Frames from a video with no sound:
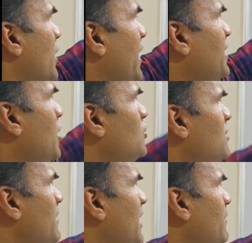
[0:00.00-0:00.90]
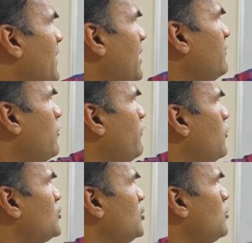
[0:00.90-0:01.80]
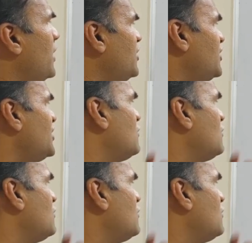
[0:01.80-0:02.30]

8,000 became 9440 in just